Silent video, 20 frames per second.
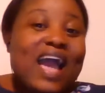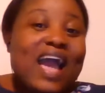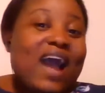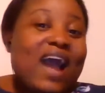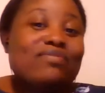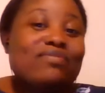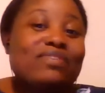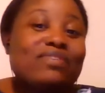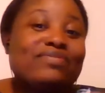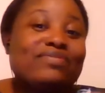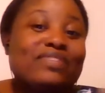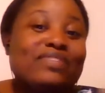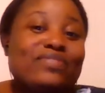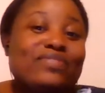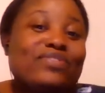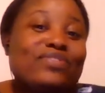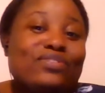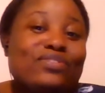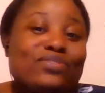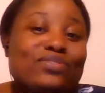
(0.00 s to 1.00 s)
I would have
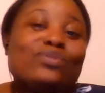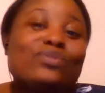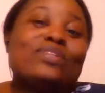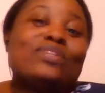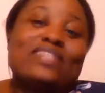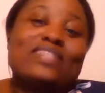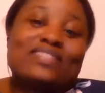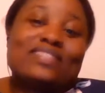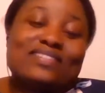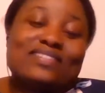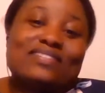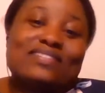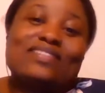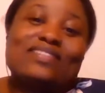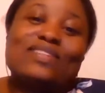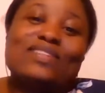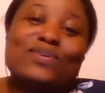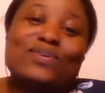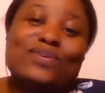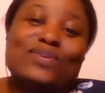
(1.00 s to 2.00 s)
never noticed,
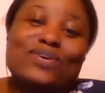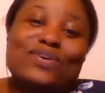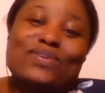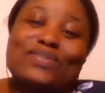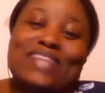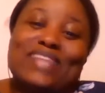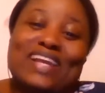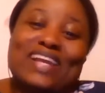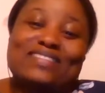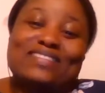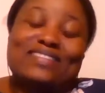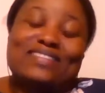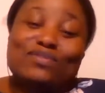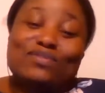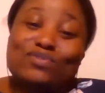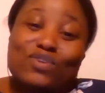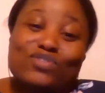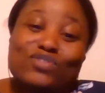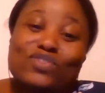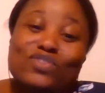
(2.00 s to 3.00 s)
that there
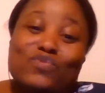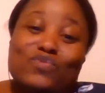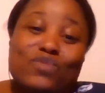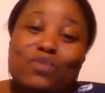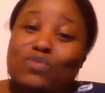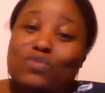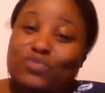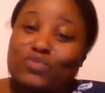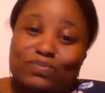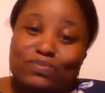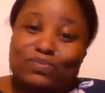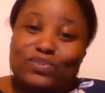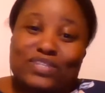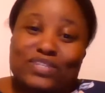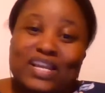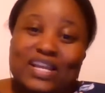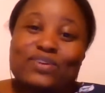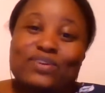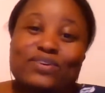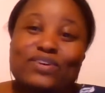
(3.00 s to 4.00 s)
was something wrong with the
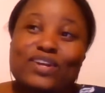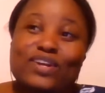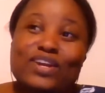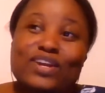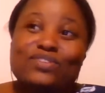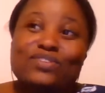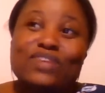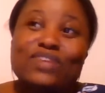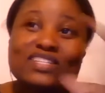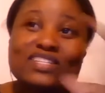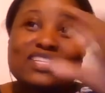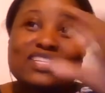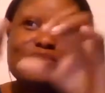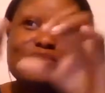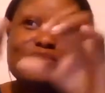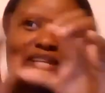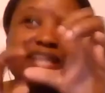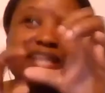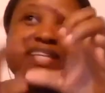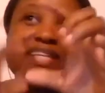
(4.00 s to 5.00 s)
tire. So actually it
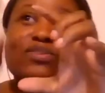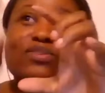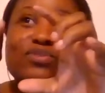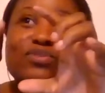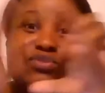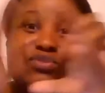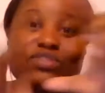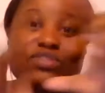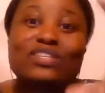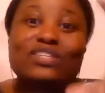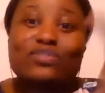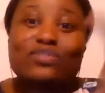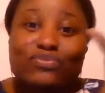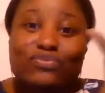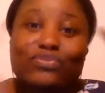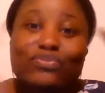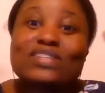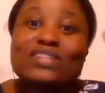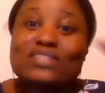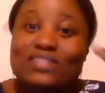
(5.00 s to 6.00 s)
was like, you could see the
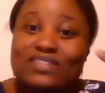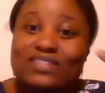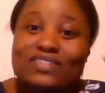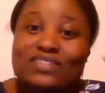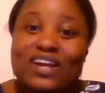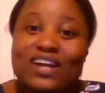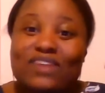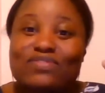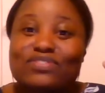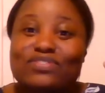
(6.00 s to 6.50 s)
threads and stuff.